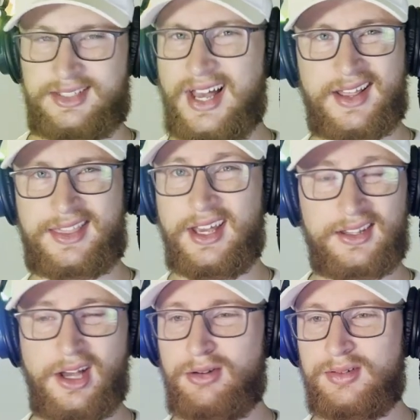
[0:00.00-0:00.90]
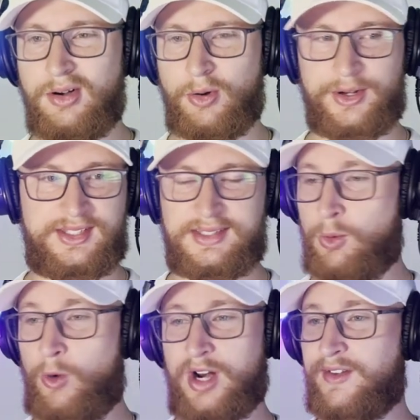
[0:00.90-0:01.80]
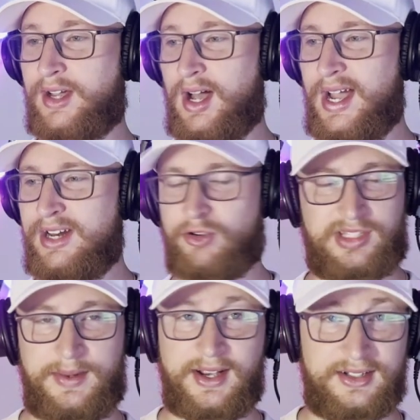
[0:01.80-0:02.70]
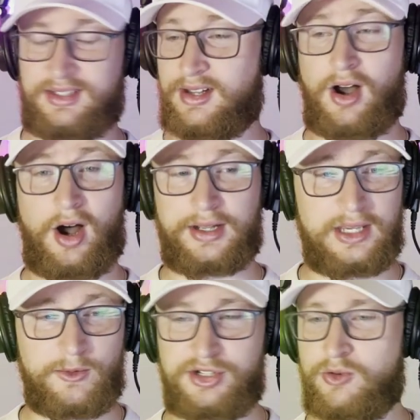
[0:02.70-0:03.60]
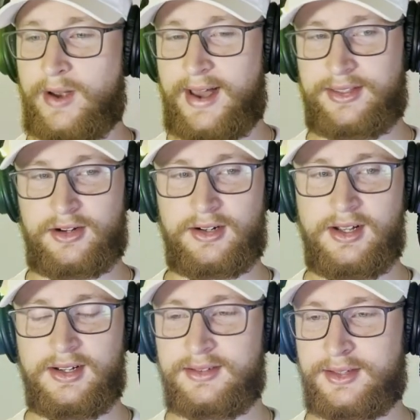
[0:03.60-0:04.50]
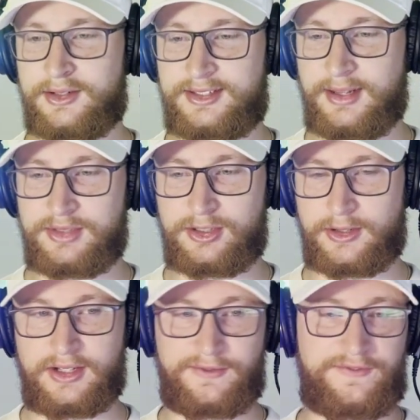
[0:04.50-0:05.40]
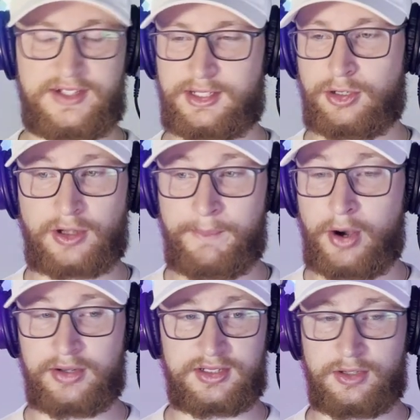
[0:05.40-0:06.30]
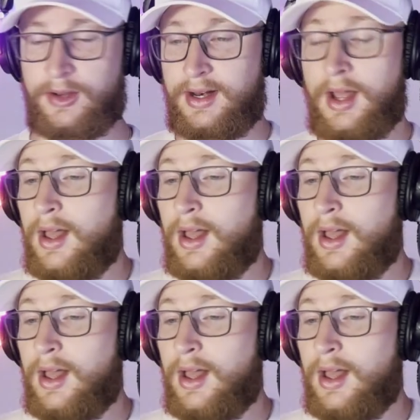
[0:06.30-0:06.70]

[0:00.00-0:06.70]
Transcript: Is that a thing though? Or is this a one of a kind? Or is it because it's a hockey Would You Rather that there's some sort of physical component to it?